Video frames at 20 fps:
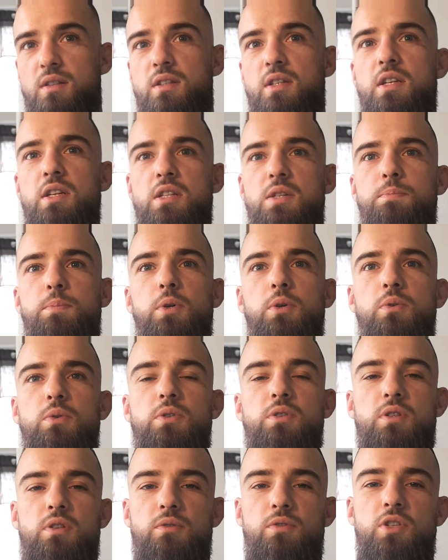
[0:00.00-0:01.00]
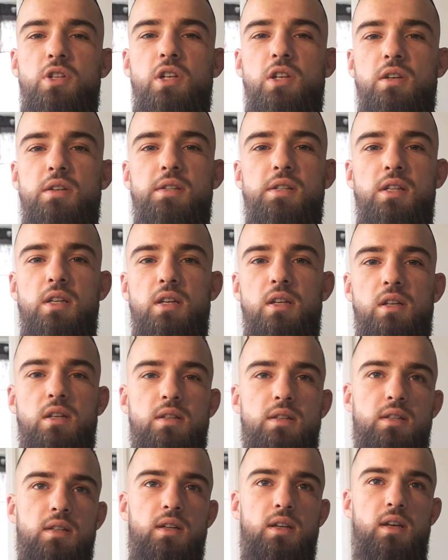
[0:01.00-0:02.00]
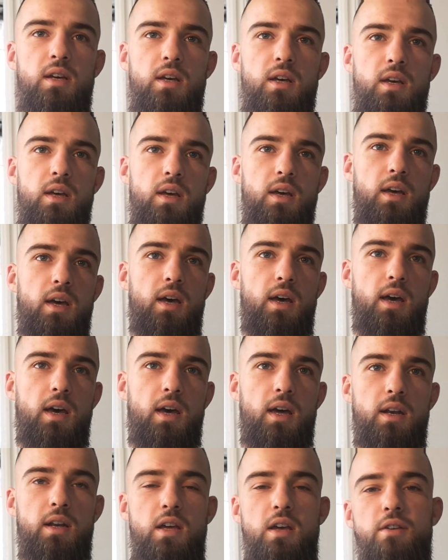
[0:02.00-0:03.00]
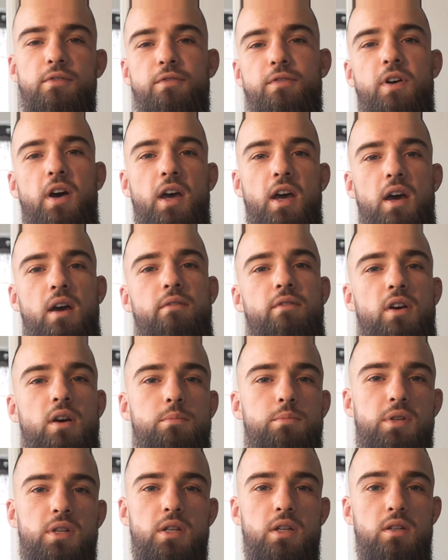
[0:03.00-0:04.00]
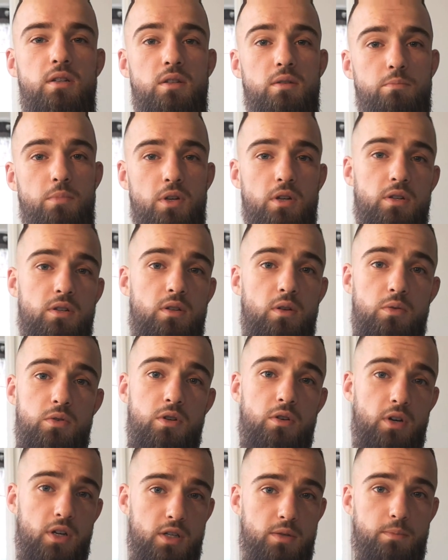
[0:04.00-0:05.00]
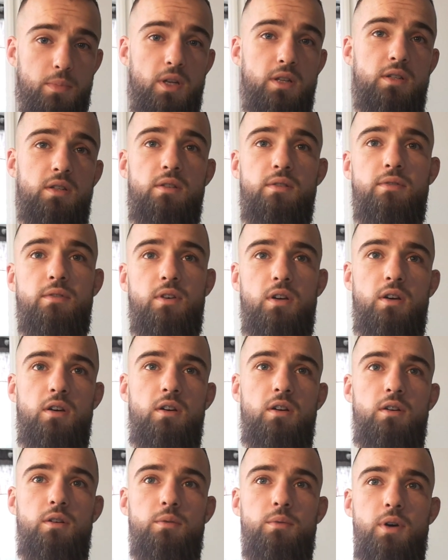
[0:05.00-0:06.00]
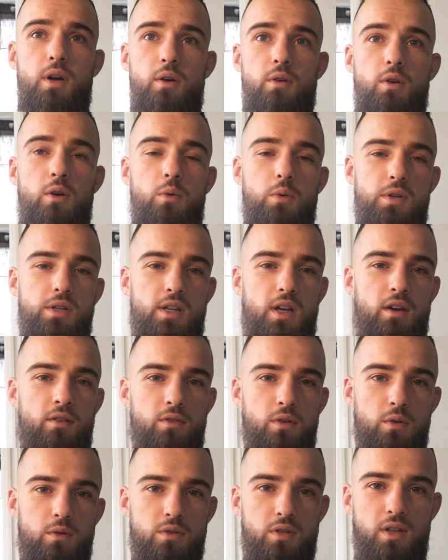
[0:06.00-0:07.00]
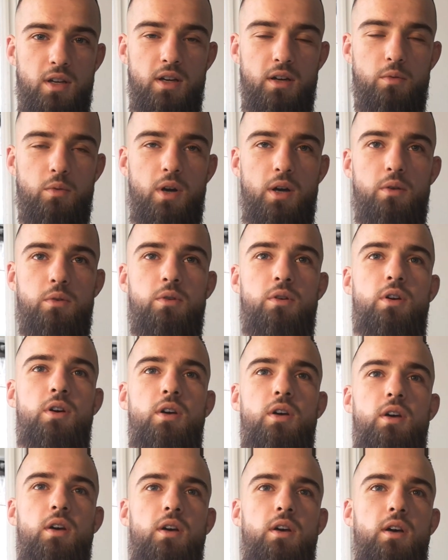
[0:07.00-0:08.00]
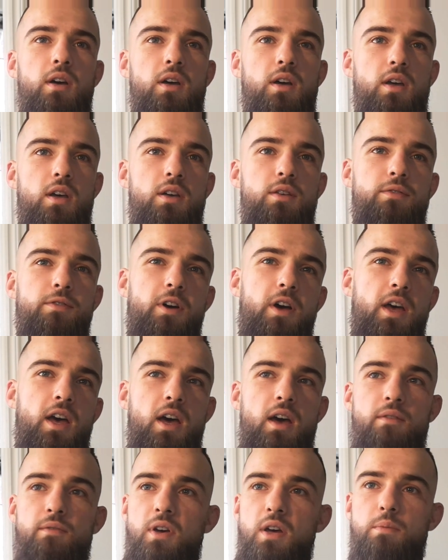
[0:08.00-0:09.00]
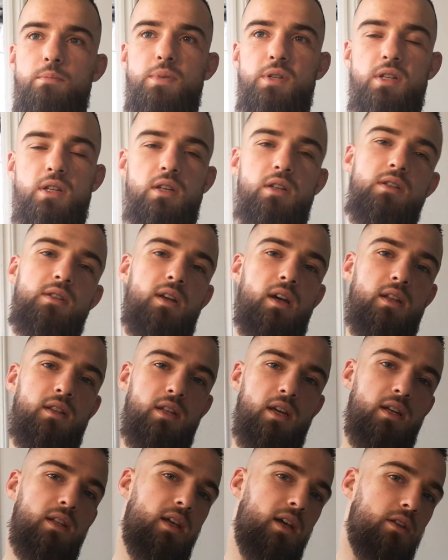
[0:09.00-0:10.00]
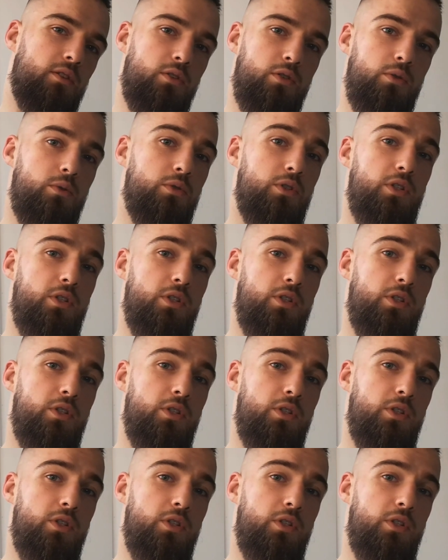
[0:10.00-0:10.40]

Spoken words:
teaspoons of chia seeds, and if I have hemp seeds, because those are expensive, I don't always have those lying around. If I have hemp seeds, I take like 2